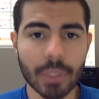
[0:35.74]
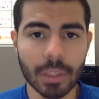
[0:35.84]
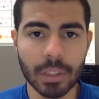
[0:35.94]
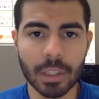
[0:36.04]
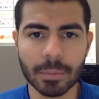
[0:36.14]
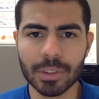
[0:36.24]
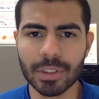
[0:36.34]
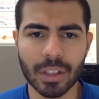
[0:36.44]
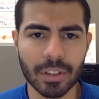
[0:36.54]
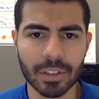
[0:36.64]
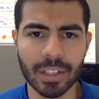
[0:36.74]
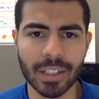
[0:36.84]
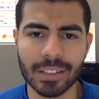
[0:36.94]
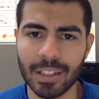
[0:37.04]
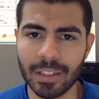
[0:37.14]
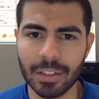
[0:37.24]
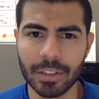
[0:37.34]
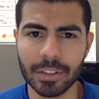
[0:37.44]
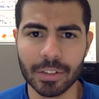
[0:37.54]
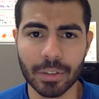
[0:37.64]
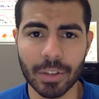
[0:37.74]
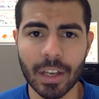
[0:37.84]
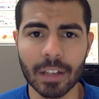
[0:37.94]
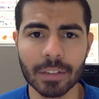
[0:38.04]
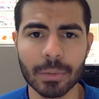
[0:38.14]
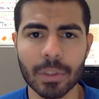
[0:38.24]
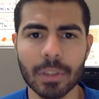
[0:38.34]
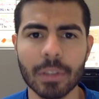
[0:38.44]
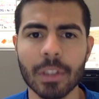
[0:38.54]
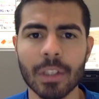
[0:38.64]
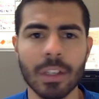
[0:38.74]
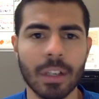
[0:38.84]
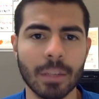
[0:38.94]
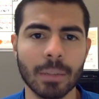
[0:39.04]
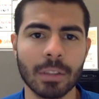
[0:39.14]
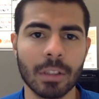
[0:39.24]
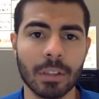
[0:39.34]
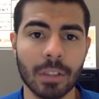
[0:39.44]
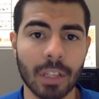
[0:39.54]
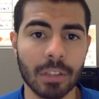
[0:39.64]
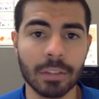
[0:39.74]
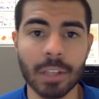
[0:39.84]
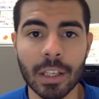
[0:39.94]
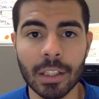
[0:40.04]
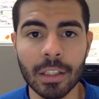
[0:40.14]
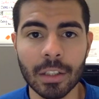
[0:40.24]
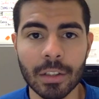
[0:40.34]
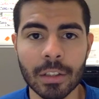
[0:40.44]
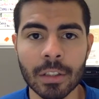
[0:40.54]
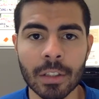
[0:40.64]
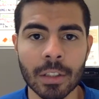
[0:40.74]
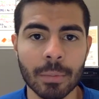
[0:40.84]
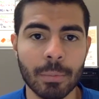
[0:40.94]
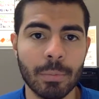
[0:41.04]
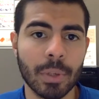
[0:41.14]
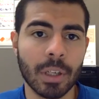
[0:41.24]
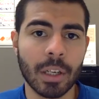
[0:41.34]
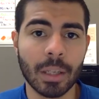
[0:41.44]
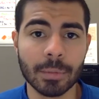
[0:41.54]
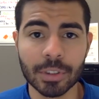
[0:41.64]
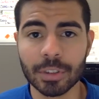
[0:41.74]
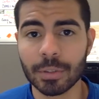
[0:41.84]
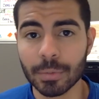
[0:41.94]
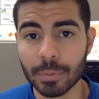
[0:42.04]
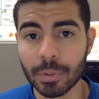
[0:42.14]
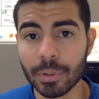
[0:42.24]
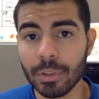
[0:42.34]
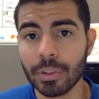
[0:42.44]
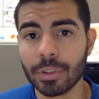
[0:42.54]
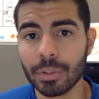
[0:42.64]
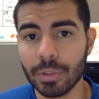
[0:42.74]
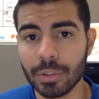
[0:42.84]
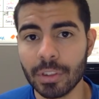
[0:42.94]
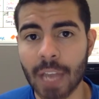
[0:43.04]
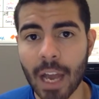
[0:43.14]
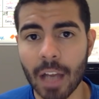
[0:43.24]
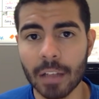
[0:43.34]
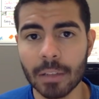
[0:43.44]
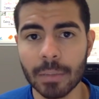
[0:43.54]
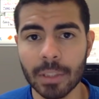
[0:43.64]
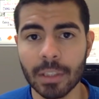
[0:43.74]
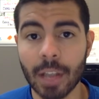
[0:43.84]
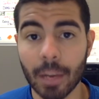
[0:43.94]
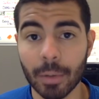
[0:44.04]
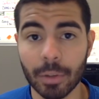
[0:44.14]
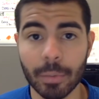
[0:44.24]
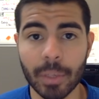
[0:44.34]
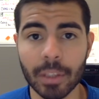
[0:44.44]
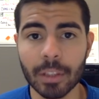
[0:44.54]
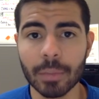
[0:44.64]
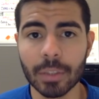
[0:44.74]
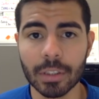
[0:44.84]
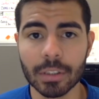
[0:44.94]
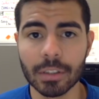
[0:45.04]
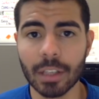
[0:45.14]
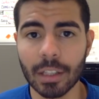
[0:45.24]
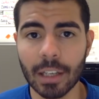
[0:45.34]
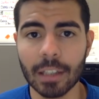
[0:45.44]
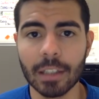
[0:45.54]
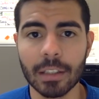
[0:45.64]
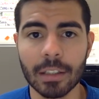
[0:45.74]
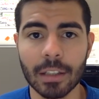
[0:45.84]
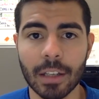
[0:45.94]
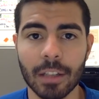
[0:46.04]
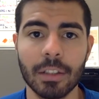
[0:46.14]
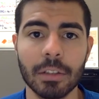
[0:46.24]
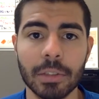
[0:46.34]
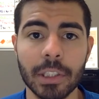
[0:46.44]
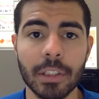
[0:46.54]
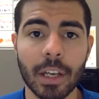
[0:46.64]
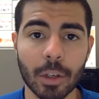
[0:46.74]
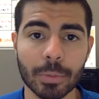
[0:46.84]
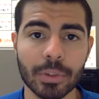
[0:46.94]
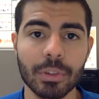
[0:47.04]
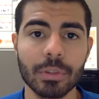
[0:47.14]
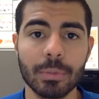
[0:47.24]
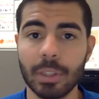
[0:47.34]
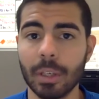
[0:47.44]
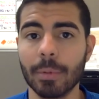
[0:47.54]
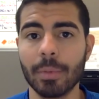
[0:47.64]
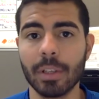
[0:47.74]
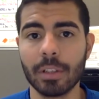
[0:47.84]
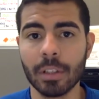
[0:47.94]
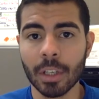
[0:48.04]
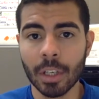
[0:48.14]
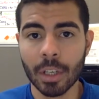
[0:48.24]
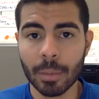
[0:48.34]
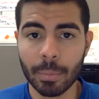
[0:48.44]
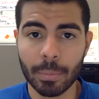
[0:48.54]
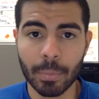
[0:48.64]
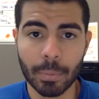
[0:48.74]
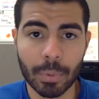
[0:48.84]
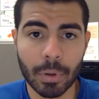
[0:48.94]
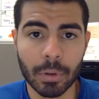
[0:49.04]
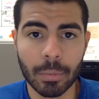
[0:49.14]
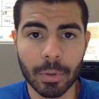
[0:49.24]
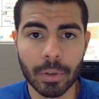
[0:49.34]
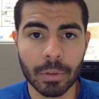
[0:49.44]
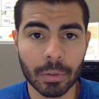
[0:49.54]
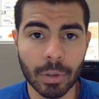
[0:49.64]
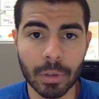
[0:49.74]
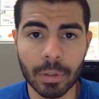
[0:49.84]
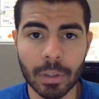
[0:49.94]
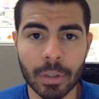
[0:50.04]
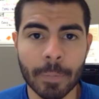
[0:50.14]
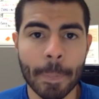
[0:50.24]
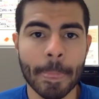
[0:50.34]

And I'm sure other text editors do that as well. I'm not talking down on any other, but I'm just used to using Atom and I recommend it because I like it and I know it helps you become a better programmer or coder.